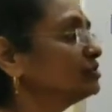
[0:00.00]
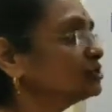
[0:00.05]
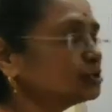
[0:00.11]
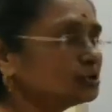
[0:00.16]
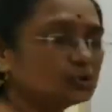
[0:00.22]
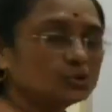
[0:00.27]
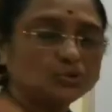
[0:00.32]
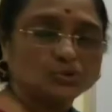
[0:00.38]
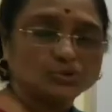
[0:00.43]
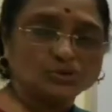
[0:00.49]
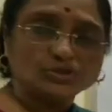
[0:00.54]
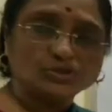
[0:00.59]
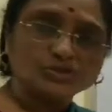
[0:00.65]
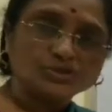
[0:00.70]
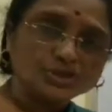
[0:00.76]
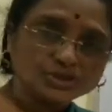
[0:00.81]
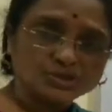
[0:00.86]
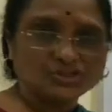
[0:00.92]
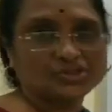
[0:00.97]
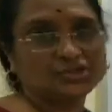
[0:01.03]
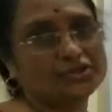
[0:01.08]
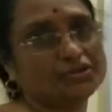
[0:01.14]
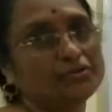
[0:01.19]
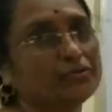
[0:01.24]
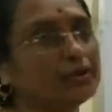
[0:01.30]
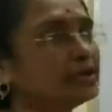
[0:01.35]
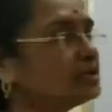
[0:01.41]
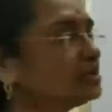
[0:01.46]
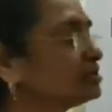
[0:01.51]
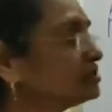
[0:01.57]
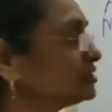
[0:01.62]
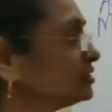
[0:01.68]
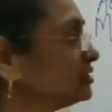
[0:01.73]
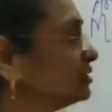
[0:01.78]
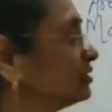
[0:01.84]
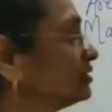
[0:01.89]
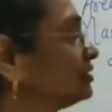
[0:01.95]
So just revise,
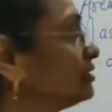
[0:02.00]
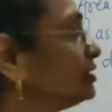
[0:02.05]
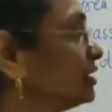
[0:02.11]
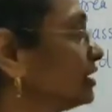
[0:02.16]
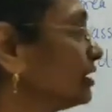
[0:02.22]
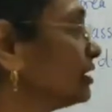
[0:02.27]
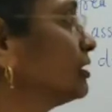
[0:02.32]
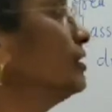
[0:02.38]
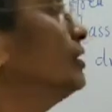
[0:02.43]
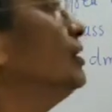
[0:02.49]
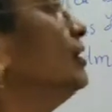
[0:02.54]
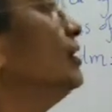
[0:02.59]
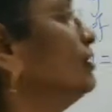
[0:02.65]
here